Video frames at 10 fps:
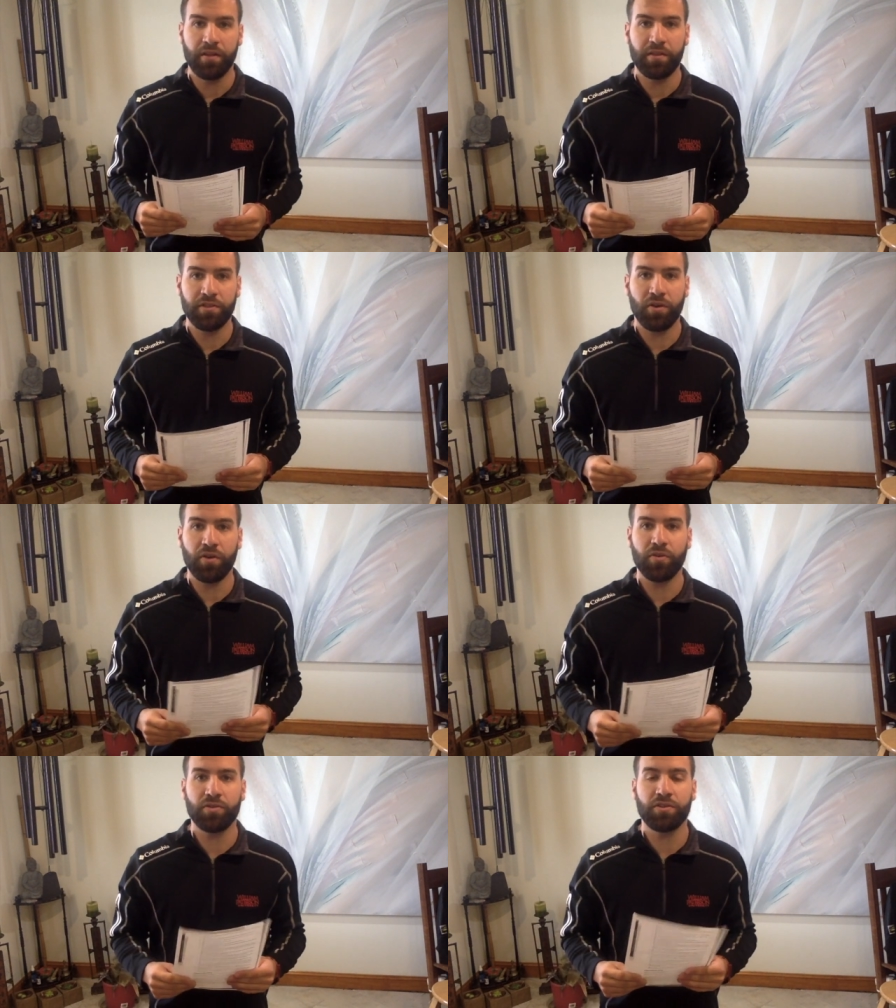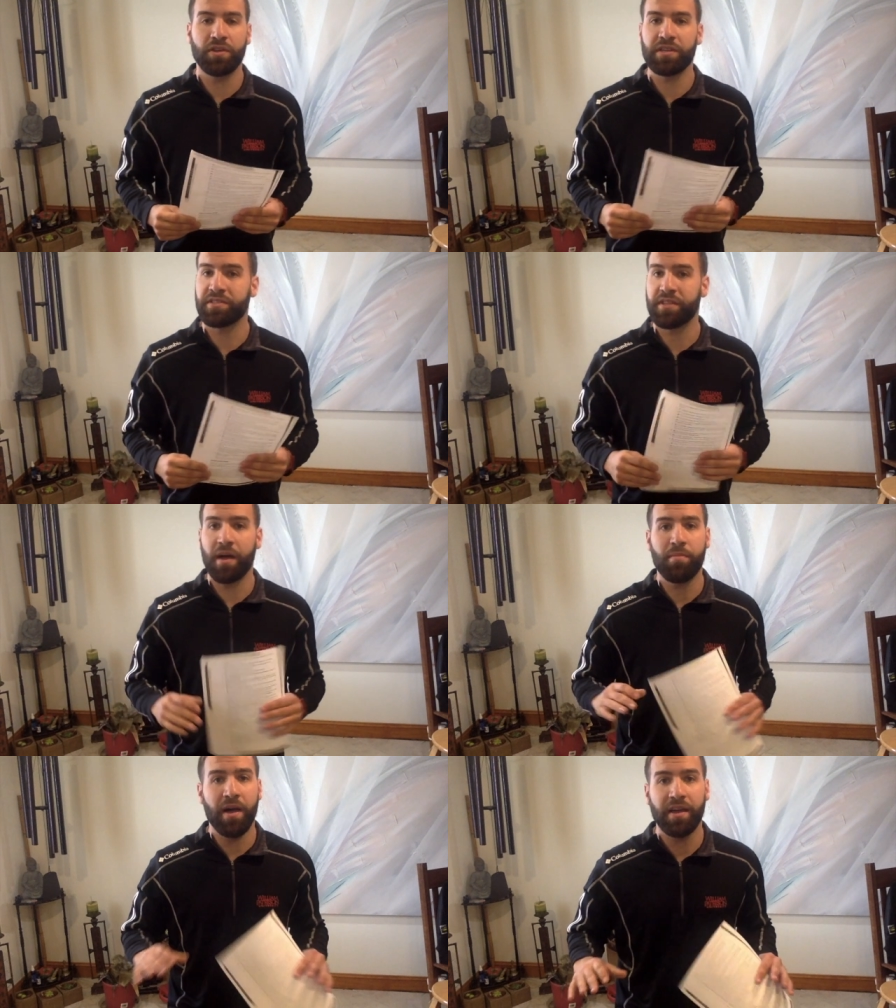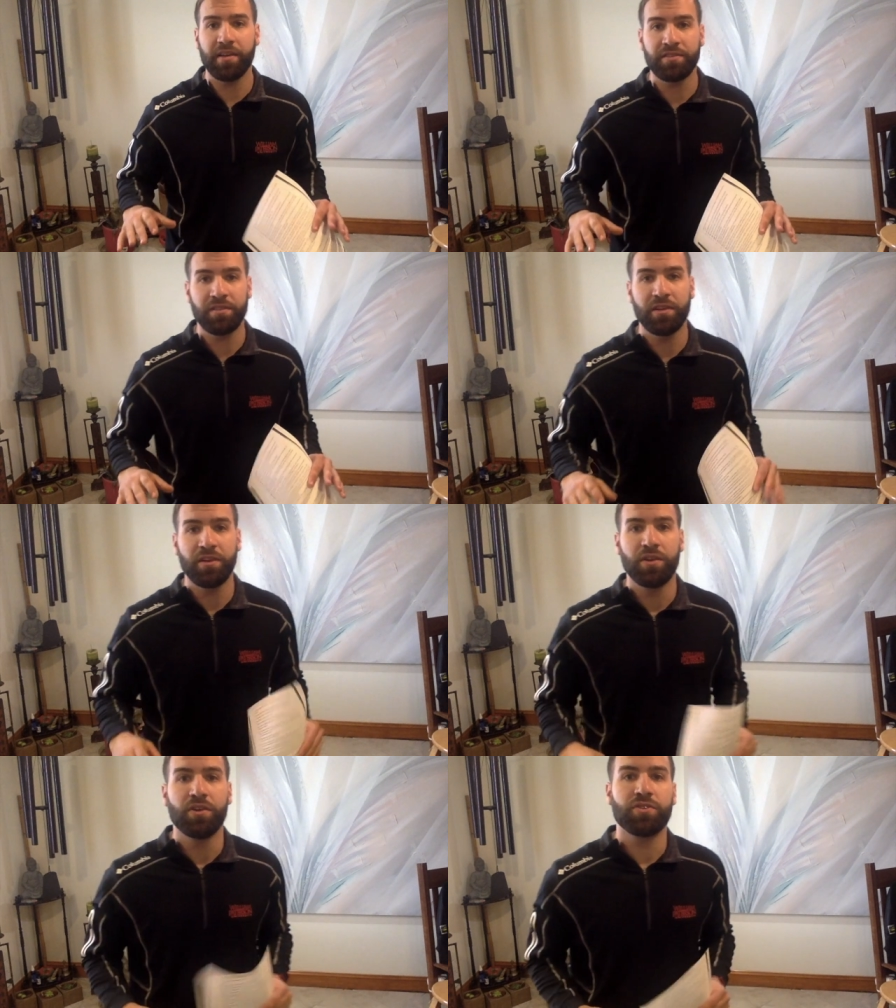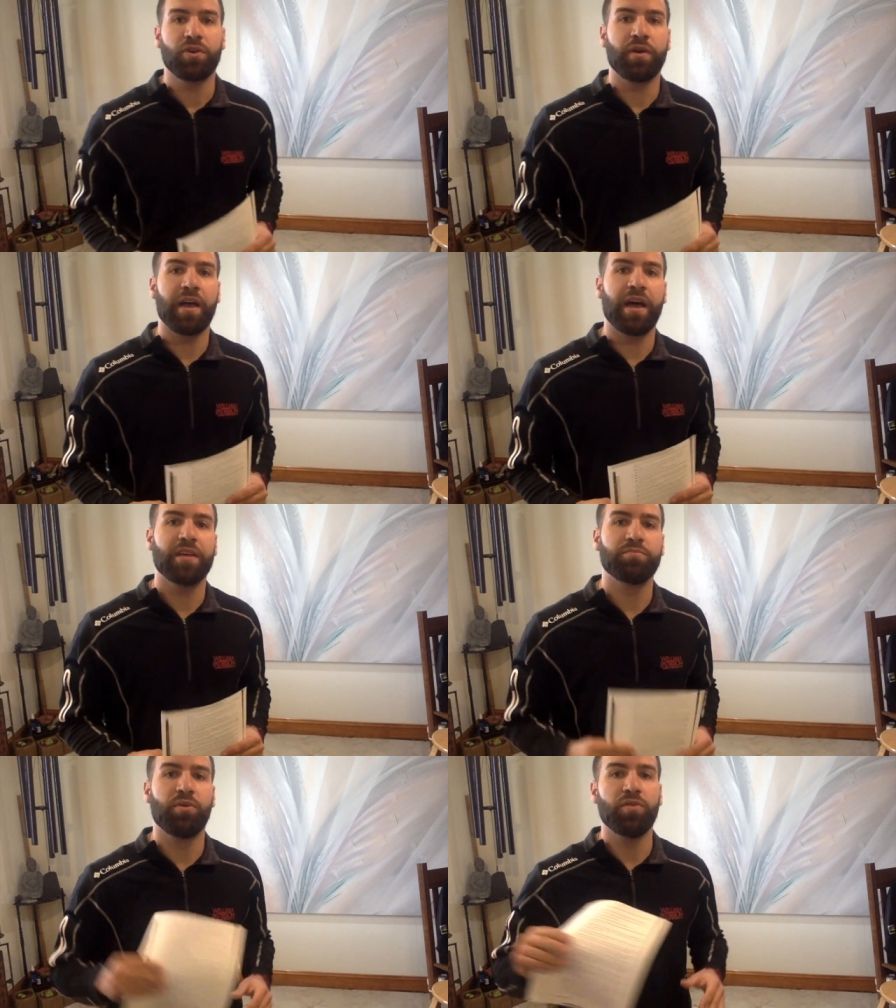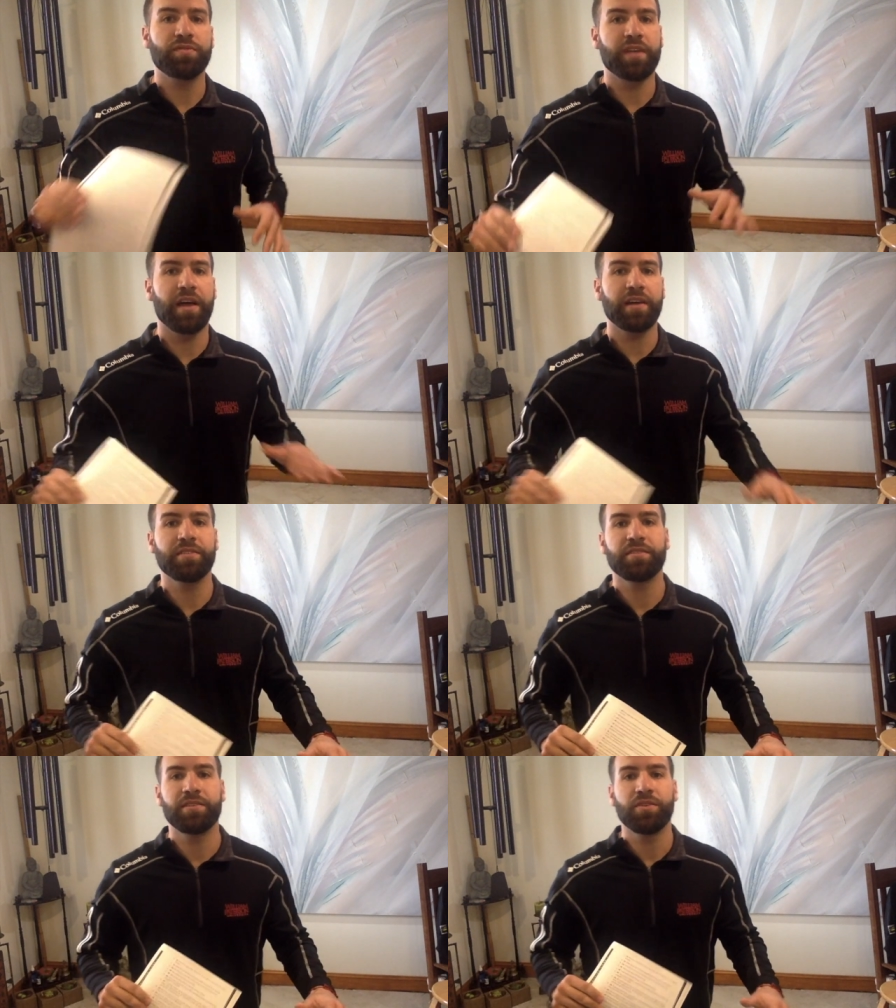This article is not biased, so it has both sides.